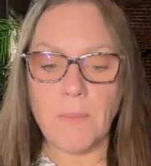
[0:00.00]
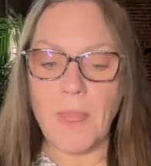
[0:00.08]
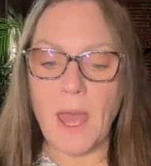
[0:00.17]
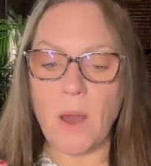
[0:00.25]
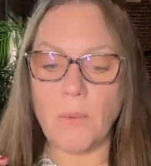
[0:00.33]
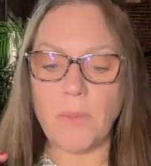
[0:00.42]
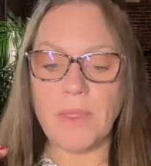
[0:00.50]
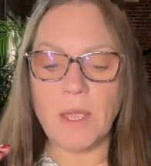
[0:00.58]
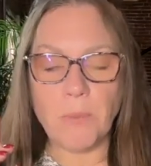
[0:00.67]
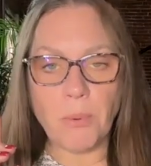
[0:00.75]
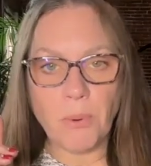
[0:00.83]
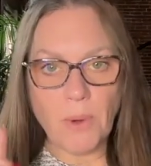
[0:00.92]
Now,
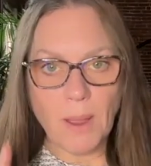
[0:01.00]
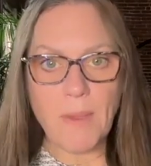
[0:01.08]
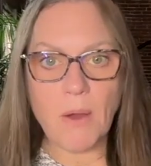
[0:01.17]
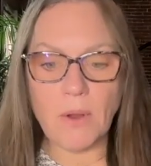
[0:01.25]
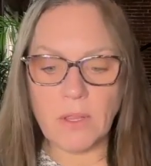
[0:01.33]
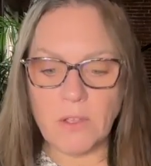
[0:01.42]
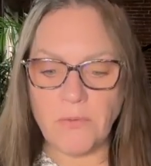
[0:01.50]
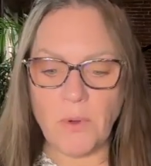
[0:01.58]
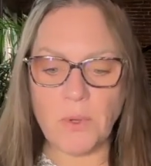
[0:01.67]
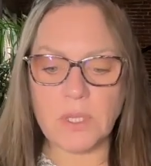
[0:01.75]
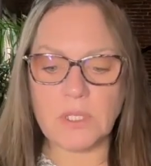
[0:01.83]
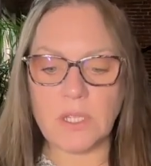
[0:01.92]
they're primarily
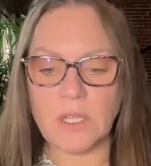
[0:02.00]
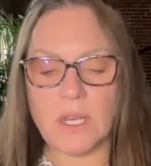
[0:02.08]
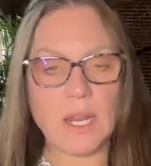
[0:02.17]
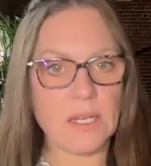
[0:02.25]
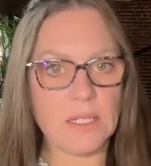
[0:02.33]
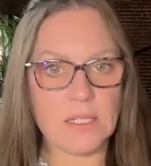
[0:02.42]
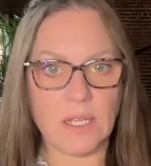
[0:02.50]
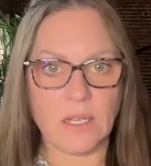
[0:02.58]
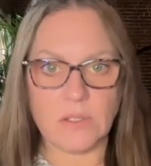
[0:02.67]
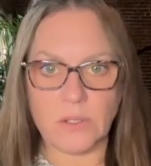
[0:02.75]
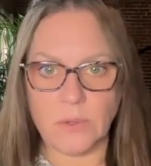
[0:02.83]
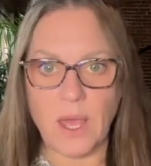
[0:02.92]
focused in the United
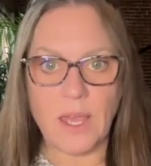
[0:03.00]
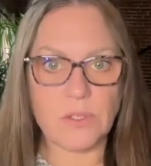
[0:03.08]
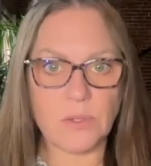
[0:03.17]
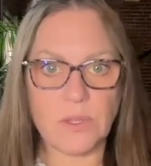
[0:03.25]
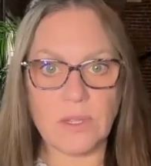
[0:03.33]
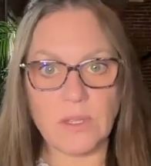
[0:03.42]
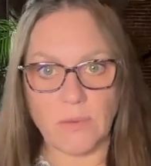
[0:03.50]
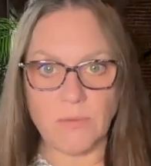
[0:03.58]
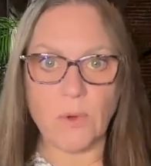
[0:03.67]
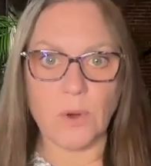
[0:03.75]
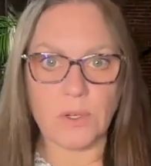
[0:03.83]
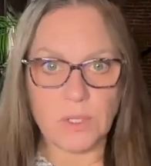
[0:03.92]
States, okay? So, of
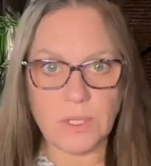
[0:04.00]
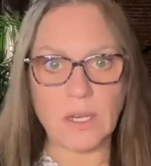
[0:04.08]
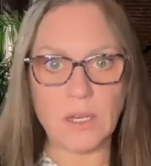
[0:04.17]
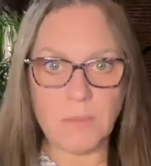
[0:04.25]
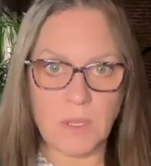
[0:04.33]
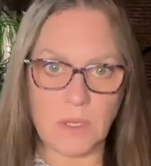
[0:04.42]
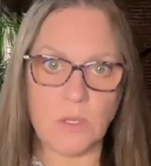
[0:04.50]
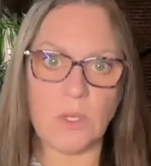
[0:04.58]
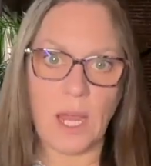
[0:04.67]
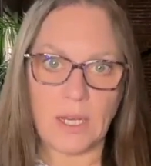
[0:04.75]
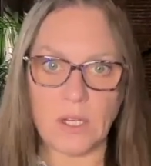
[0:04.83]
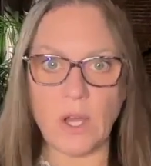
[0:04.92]
course, United, the
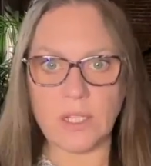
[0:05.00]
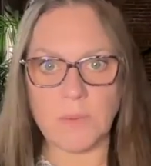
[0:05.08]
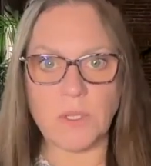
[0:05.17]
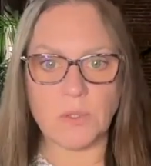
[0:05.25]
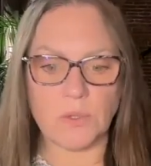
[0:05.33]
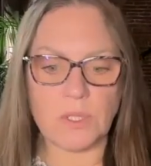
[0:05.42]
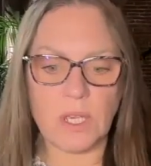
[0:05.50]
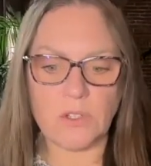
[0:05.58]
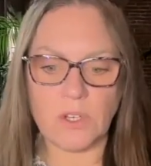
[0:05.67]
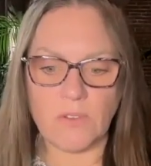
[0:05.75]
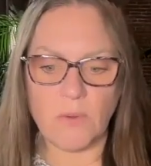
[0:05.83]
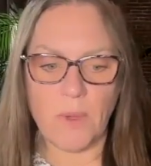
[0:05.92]
United Ostomy
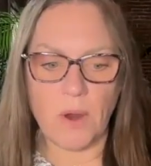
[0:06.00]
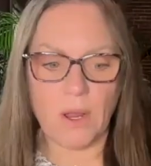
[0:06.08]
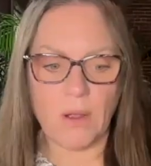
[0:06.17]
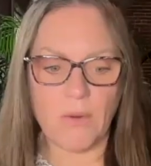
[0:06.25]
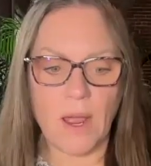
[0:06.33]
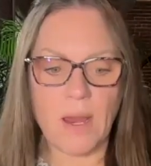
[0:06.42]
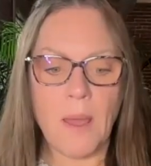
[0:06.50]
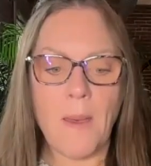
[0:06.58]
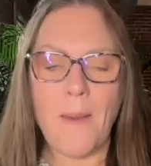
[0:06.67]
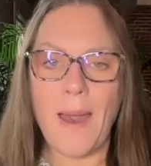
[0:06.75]
Association of America, right?